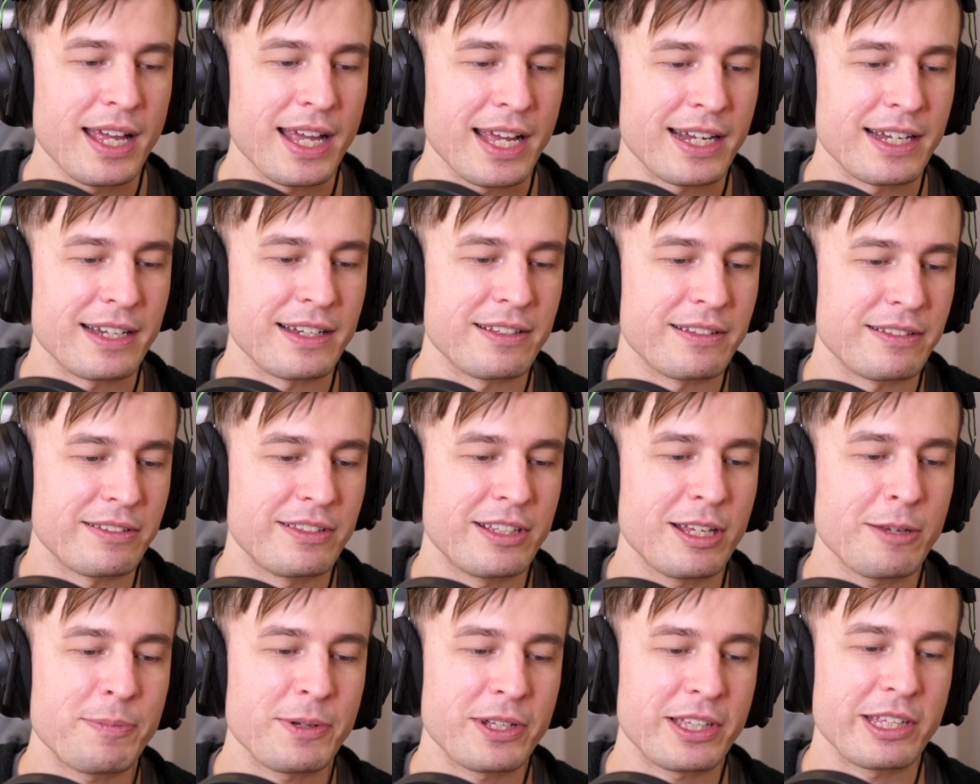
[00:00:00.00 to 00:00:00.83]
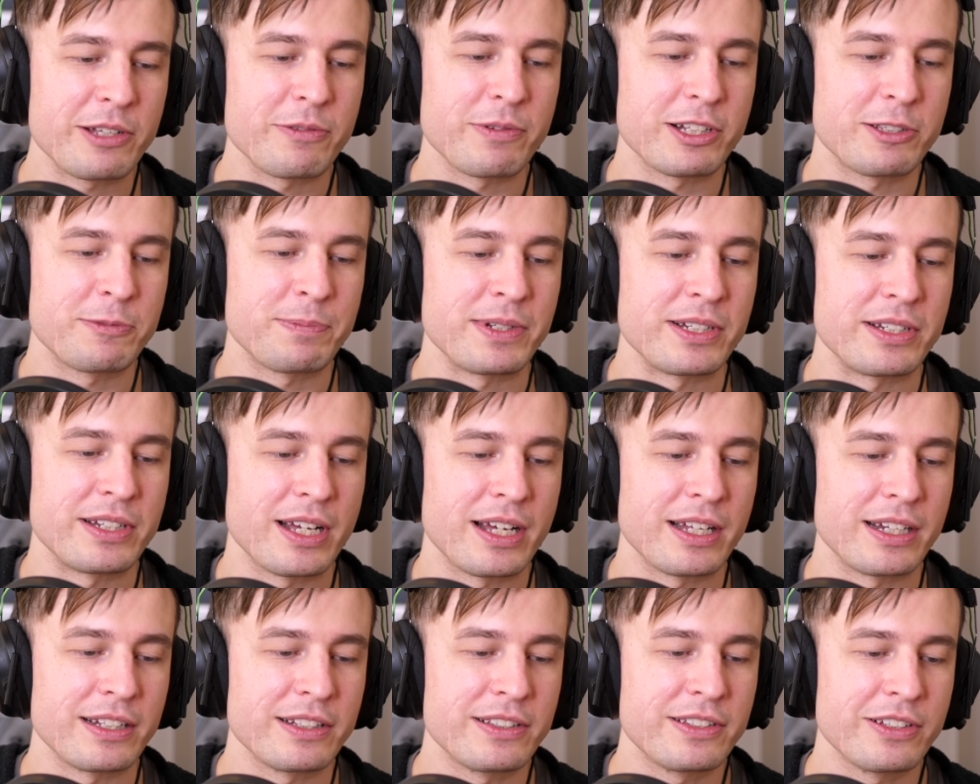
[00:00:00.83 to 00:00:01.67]
And typically, what's been
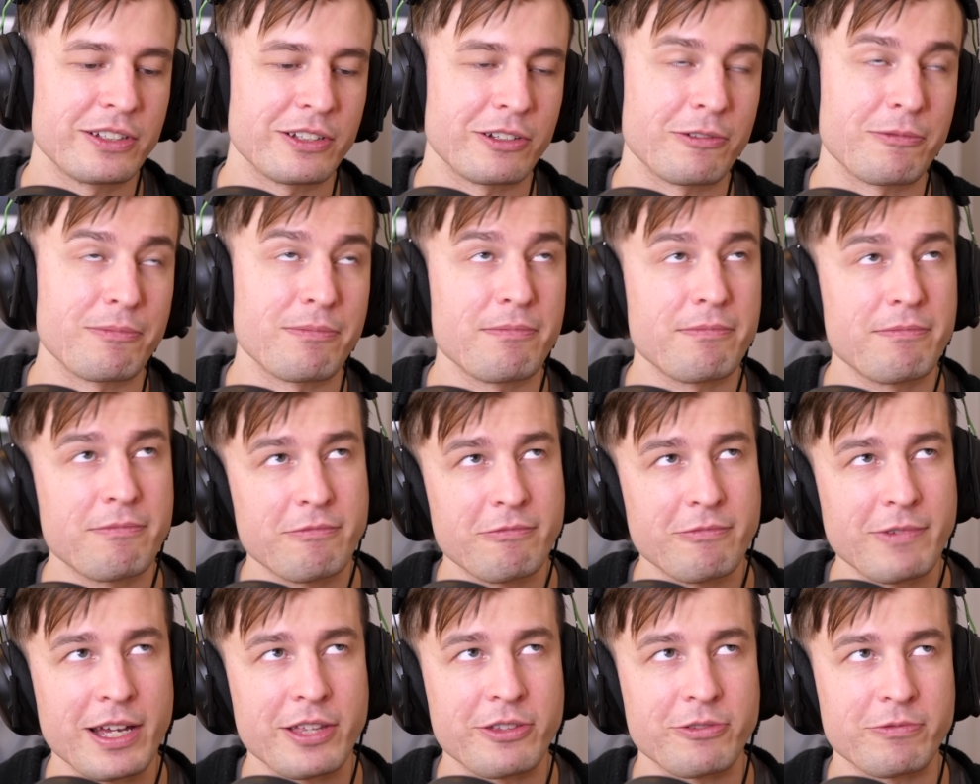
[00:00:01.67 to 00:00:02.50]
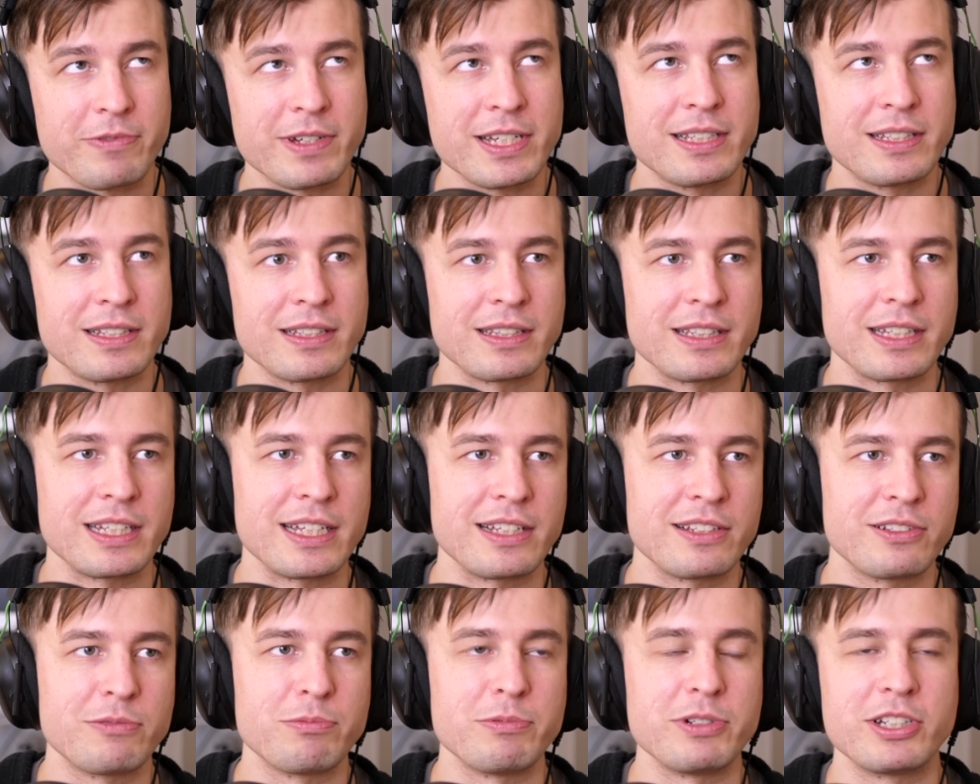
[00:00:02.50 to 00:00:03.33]
done until rather
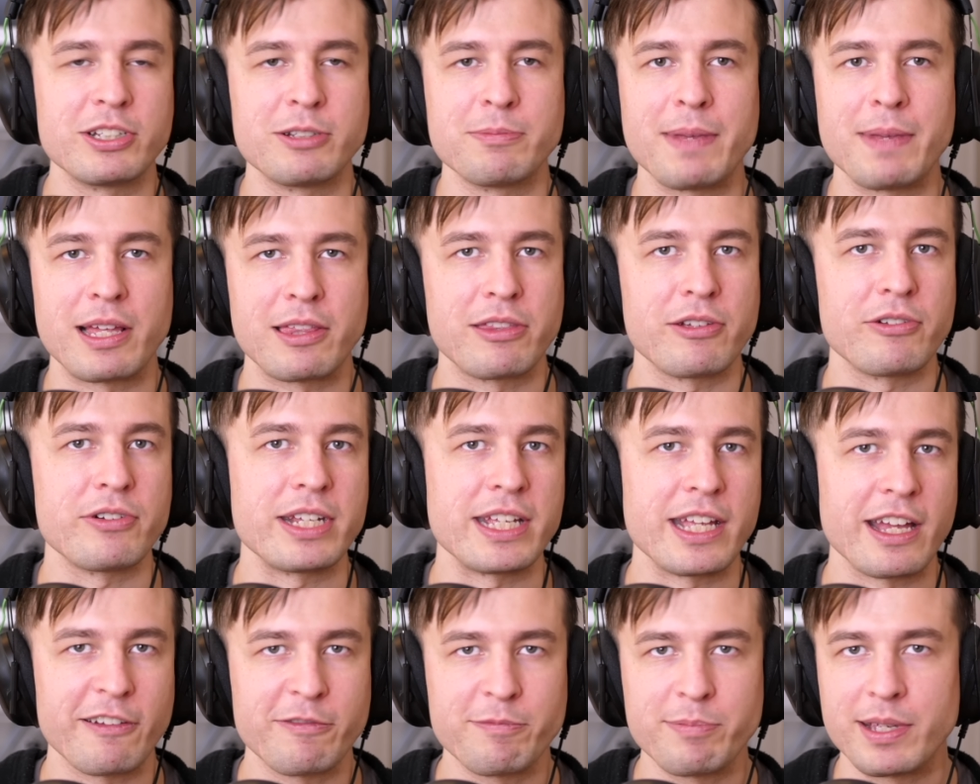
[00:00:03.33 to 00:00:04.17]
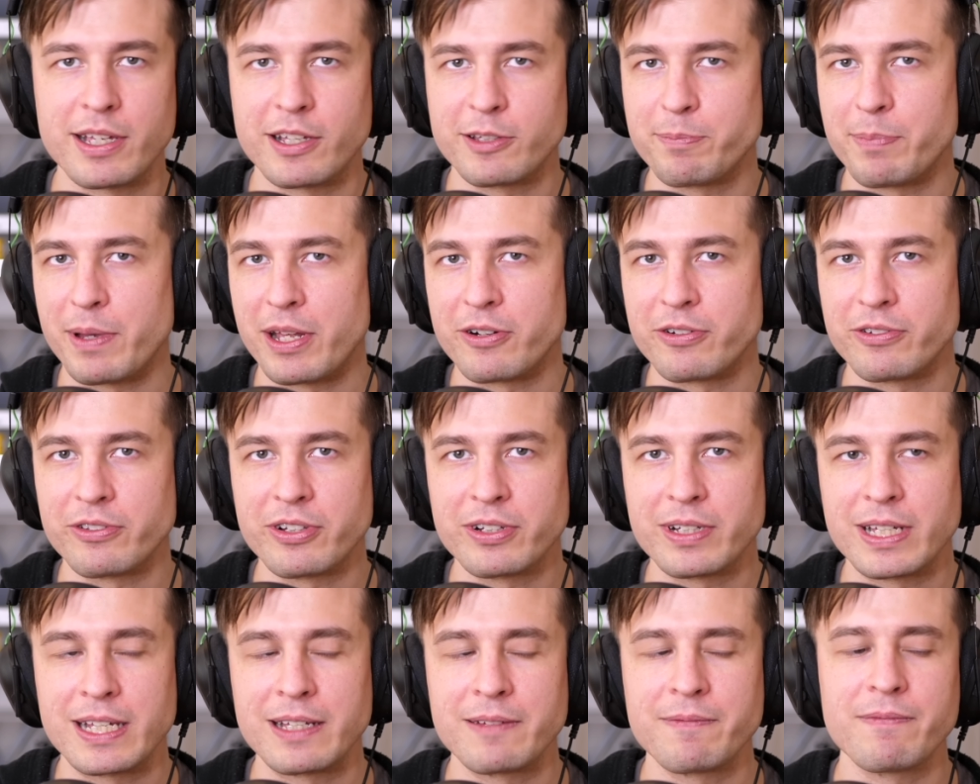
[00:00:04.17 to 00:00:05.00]
recently is we just 30 FPS better
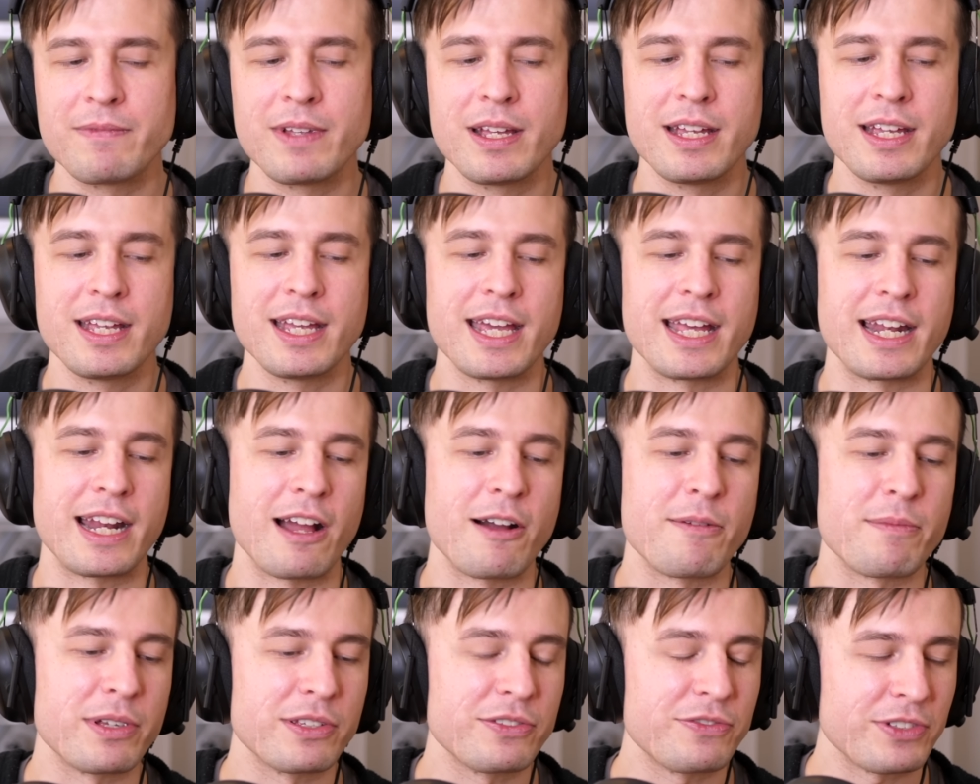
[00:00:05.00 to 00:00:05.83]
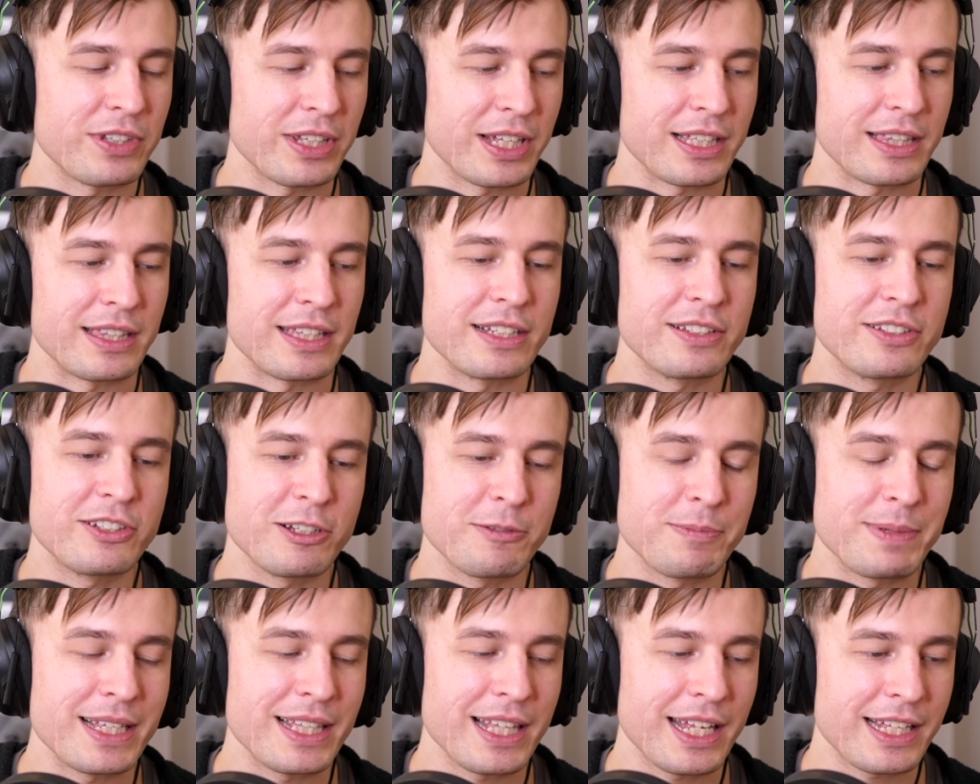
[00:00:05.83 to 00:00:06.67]
looking. And I almost feel like this
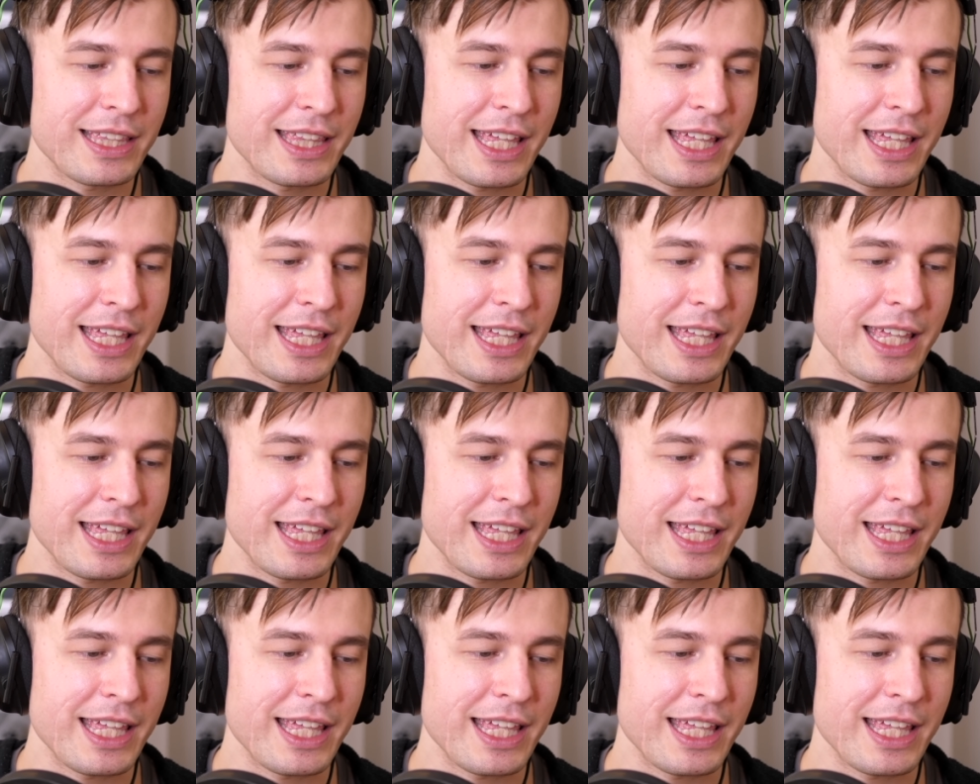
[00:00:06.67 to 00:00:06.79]
could be like